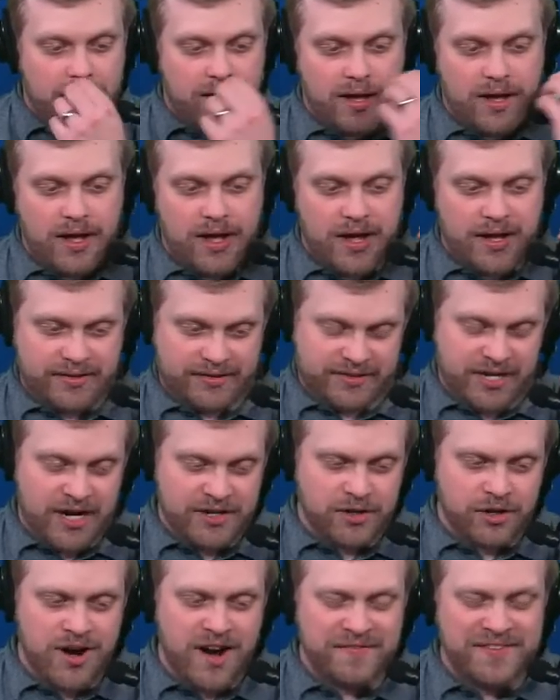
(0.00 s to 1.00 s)
Uh,
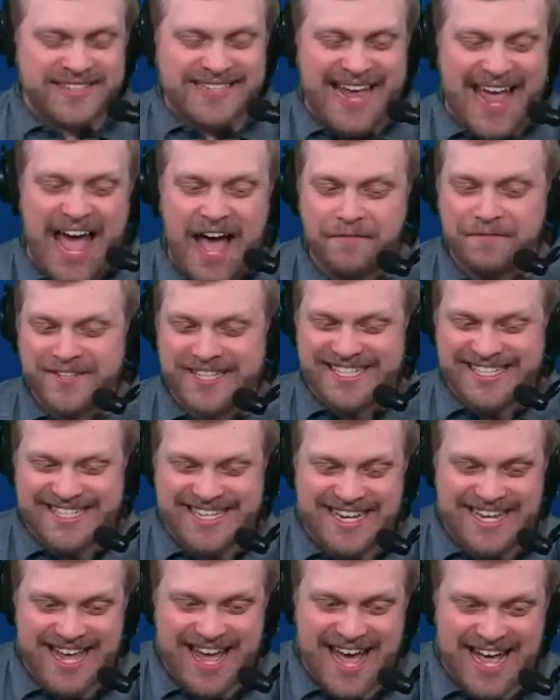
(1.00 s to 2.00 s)
Tucker Kraft is F
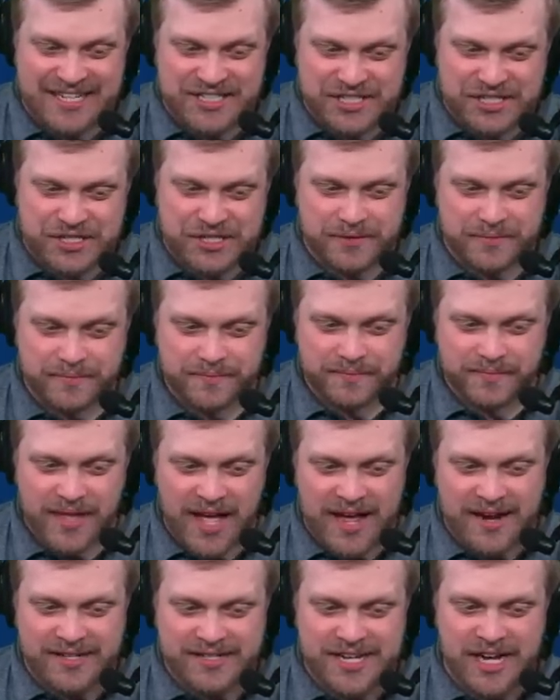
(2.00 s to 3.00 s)
C S
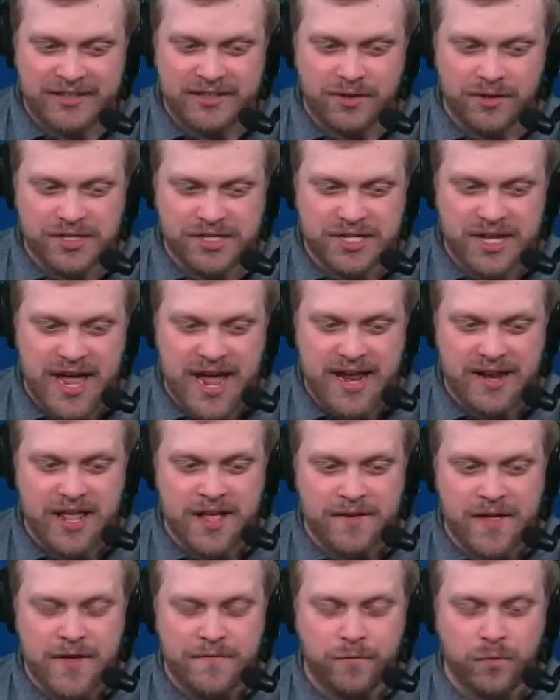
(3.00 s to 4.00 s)
out of South Dakota State.
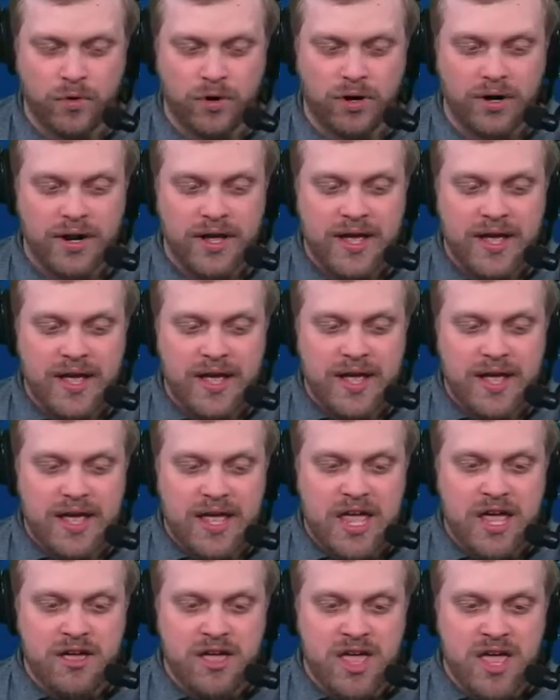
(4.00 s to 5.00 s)
If, if we're,
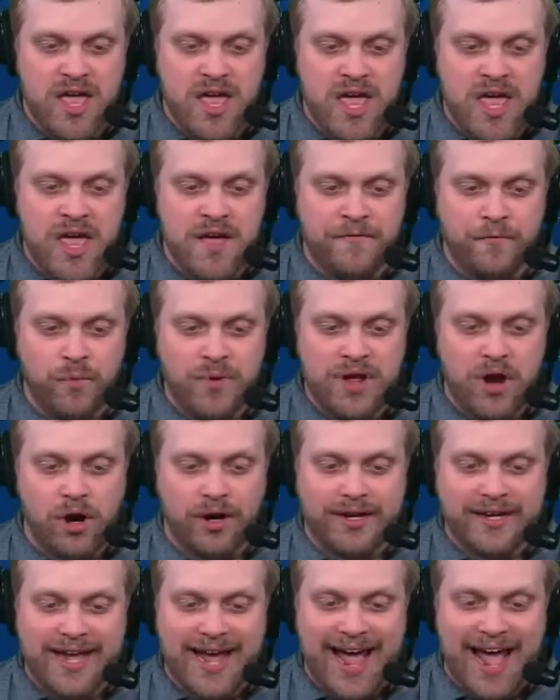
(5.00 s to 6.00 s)
if, if we
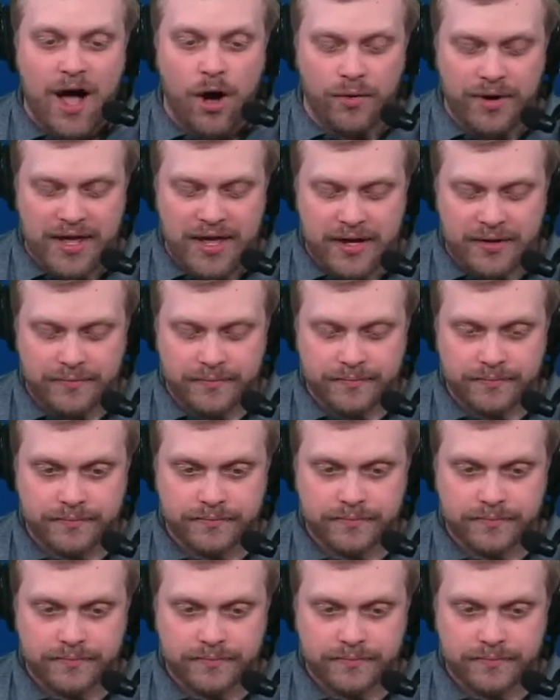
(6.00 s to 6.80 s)
are counting